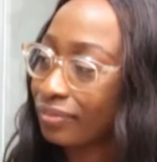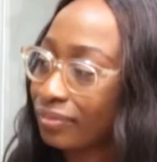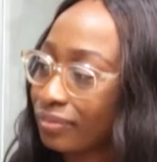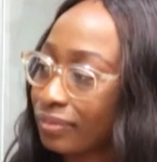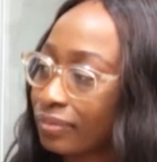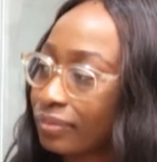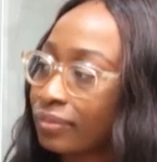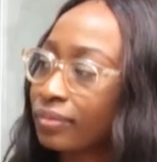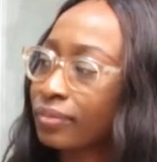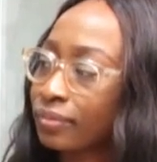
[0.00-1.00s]

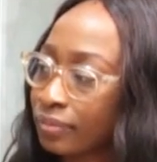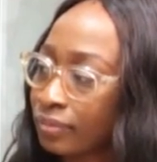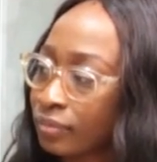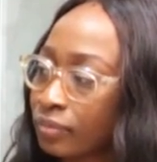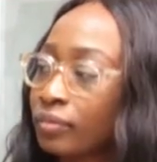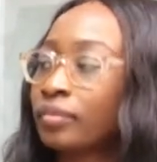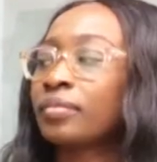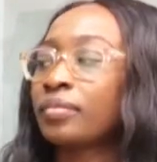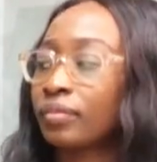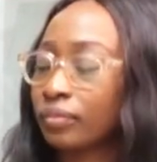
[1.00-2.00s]

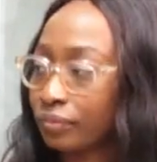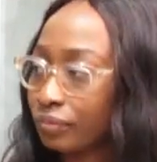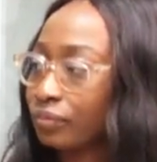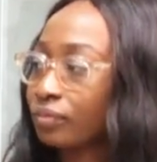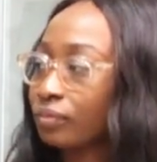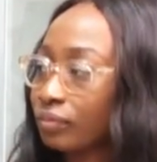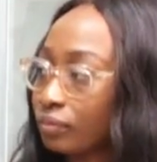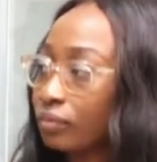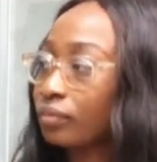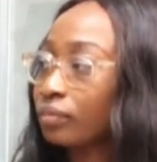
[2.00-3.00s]

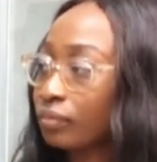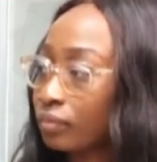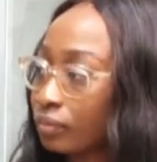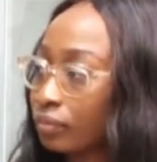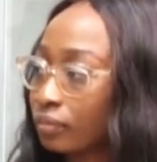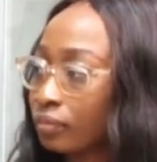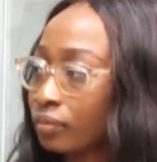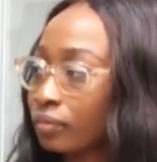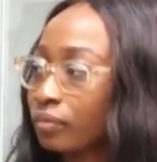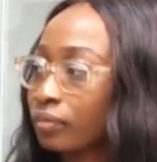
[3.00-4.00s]

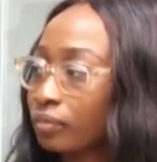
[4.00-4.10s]
(not speaking)